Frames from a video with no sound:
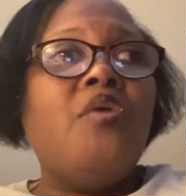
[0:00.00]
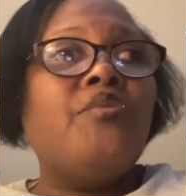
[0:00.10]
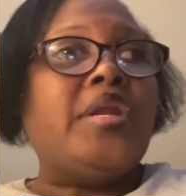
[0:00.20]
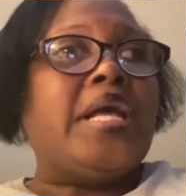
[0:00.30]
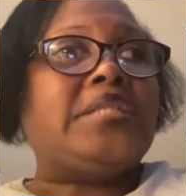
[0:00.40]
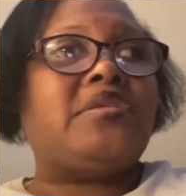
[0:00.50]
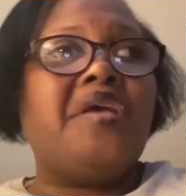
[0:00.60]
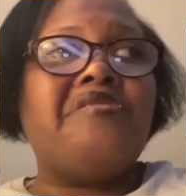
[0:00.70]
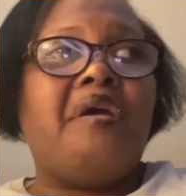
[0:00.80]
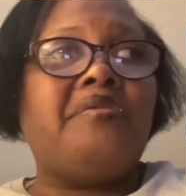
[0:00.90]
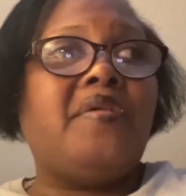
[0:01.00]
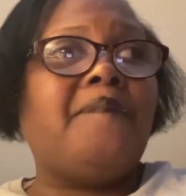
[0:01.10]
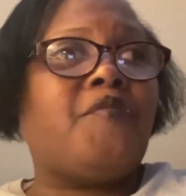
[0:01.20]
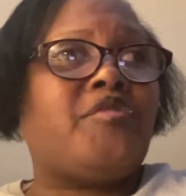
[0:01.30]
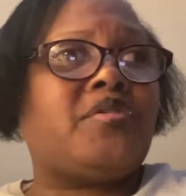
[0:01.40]
When I tell y'all
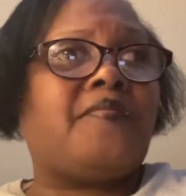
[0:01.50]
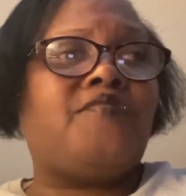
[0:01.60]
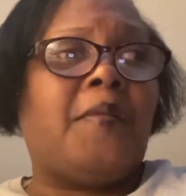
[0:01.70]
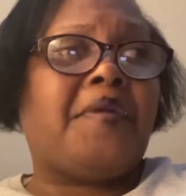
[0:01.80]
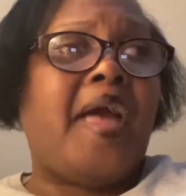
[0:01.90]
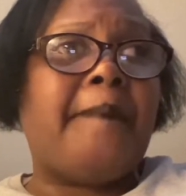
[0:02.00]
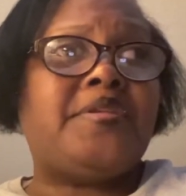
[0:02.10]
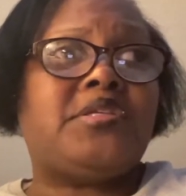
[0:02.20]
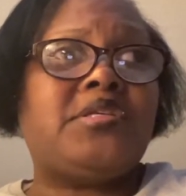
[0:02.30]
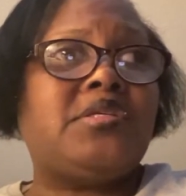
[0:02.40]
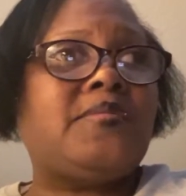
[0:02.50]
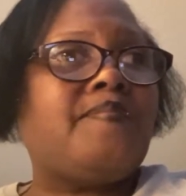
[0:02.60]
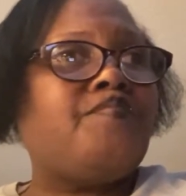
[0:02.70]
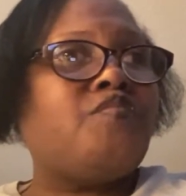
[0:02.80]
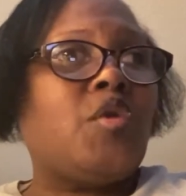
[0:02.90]
them them cabbages
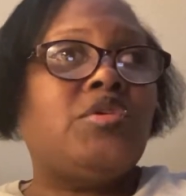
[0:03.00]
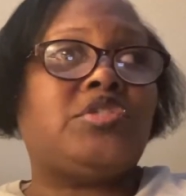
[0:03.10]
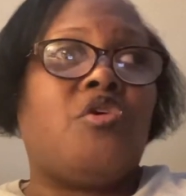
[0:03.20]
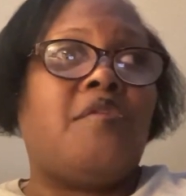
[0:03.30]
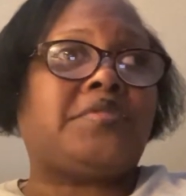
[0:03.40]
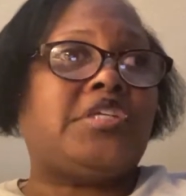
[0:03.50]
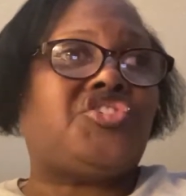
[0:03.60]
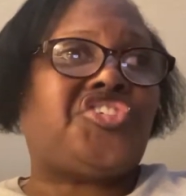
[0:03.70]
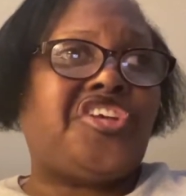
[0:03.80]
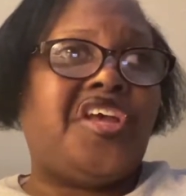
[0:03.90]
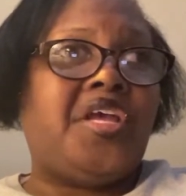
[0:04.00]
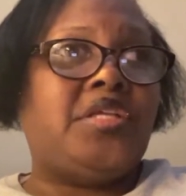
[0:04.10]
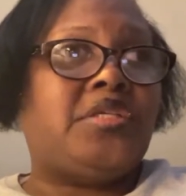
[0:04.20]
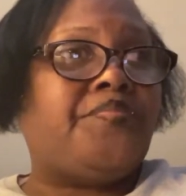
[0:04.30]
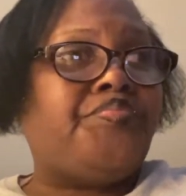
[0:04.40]
was off the
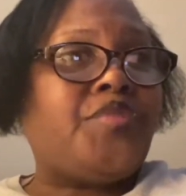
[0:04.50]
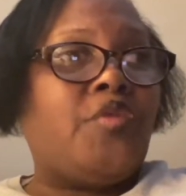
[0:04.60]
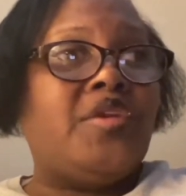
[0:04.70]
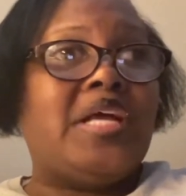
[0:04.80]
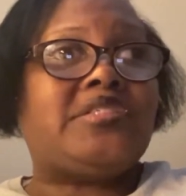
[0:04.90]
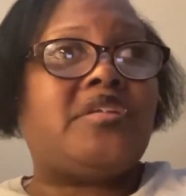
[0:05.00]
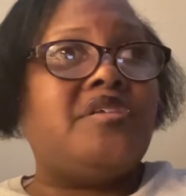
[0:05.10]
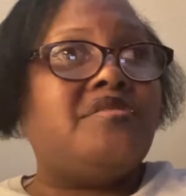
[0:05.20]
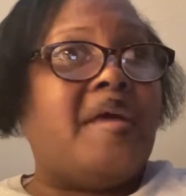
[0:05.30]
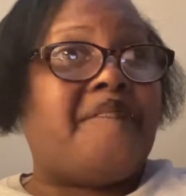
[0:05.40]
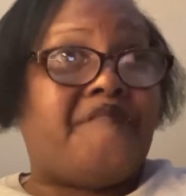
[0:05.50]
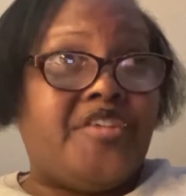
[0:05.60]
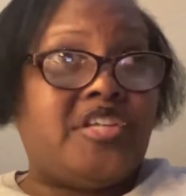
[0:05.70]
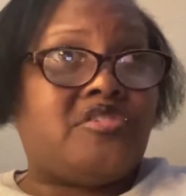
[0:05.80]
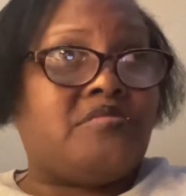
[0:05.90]
chains. When I tell you that
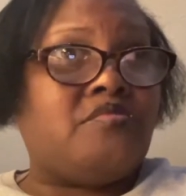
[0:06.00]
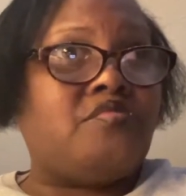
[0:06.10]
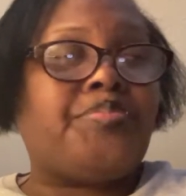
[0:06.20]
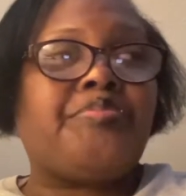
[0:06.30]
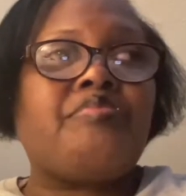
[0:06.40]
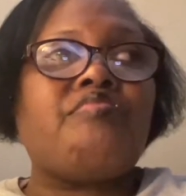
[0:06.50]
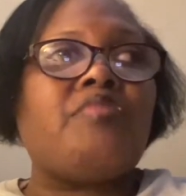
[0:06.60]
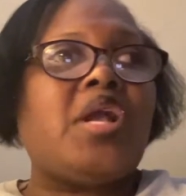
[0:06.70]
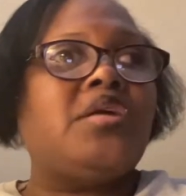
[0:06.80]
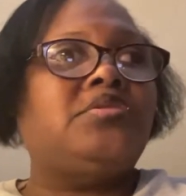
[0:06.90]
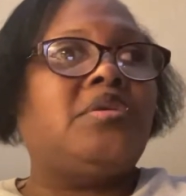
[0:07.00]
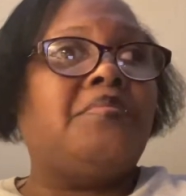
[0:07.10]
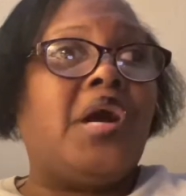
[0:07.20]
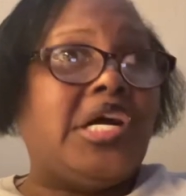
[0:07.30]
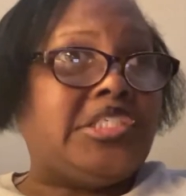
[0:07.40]
fish, them
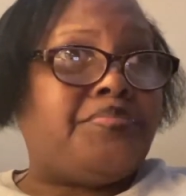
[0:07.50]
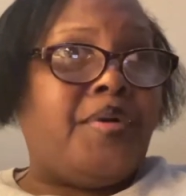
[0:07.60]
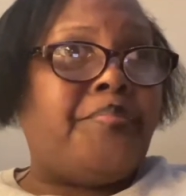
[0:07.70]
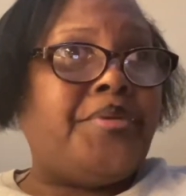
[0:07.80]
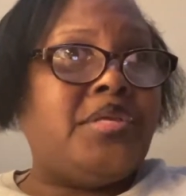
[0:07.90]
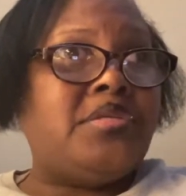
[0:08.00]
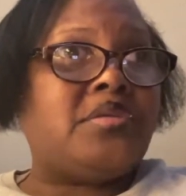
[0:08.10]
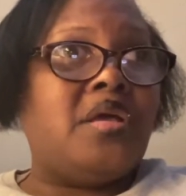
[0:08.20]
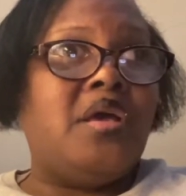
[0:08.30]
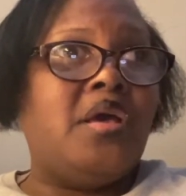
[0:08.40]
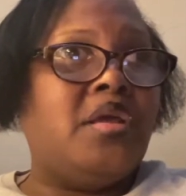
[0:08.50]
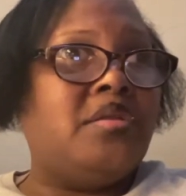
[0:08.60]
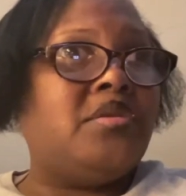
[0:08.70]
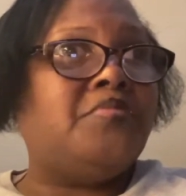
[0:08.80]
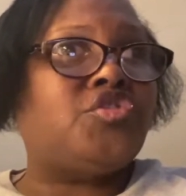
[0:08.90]
hush puppies
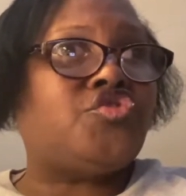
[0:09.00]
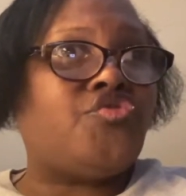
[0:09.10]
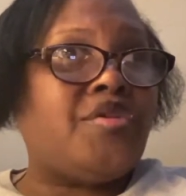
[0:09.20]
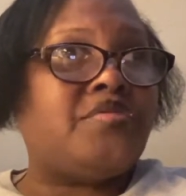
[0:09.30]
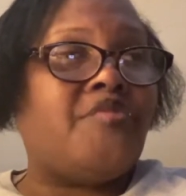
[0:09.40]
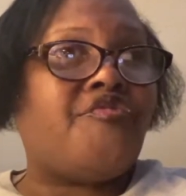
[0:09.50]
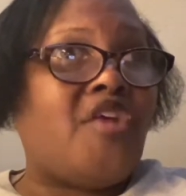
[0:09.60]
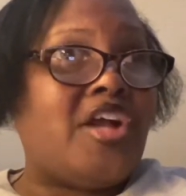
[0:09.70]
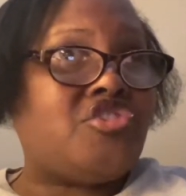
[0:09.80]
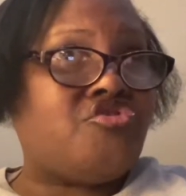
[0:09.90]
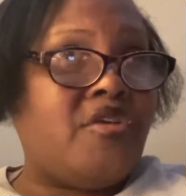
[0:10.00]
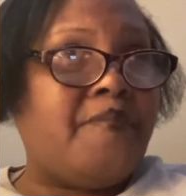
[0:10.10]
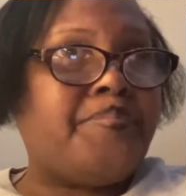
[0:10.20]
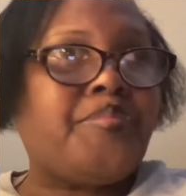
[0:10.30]
and them shrimp, the fried shrimp,